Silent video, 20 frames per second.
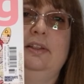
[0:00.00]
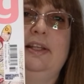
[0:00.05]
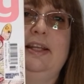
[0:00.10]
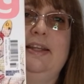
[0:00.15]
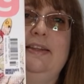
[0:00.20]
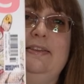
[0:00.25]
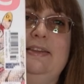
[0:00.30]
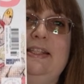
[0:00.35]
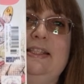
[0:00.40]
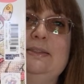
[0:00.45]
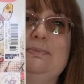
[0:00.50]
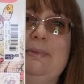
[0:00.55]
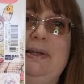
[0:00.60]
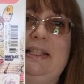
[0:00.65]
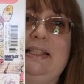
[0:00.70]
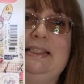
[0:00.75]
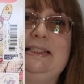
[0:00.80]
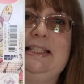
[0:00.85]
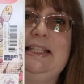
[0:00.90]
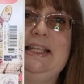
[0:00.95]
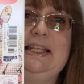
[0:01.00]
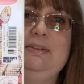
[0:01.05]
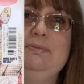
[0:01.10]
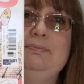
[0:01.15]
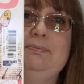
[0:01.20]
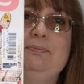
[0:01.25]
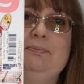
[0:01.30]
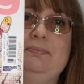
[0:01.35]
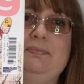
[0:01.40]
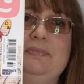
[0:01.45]
in this magazine,
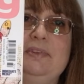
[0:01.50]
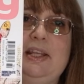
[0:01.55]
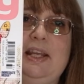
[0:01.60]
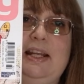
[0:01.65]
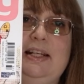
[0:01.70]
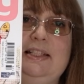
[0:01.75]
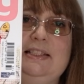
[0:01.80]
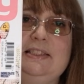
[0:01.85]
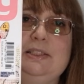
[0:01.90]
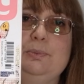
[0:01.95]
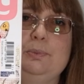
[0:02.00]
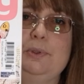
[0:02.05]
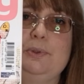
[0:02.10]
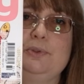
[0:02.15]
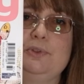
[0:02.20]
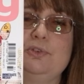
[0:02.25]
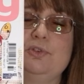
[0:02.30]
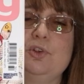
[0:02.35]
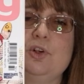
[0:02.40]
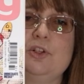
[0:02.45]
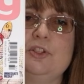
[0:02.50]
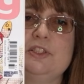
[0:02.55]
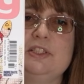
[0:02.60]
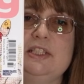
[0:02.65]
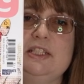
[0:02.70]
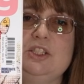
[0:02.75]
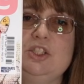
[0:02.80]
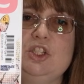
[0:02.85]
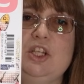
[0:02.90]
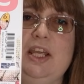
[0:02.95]
and it's the World of Cross
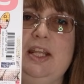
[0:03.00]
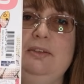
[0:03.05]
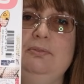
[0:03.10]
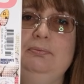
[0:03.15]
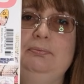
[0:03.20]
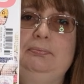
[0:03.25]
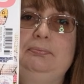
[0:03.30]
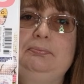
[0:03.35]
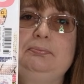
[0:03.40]
Stitching.